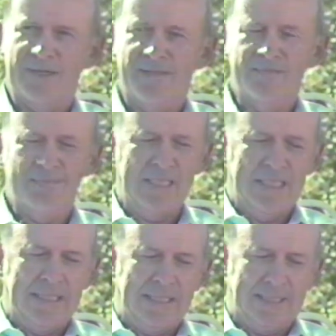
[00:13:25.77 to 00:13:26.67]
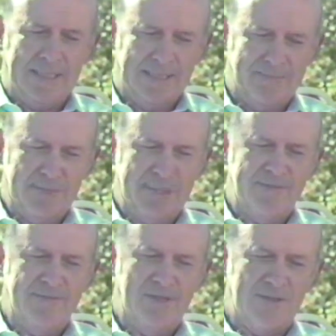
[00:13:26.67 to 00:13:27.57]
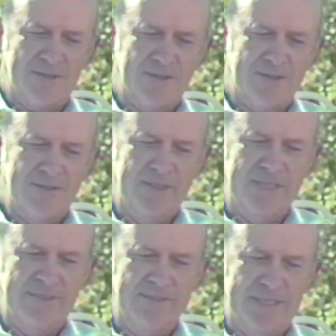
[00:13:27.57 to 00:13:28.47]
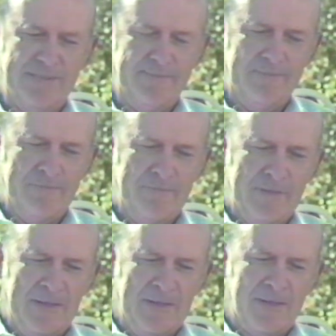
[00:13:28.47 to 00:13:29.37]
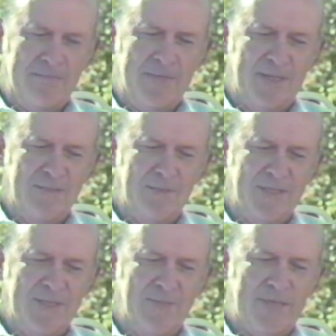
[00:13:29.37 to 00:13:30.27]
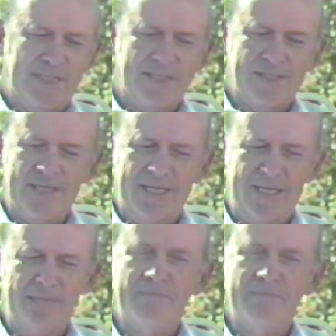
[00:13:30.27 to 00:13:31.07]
But it wasn't quite the same, because when they had finished their talk,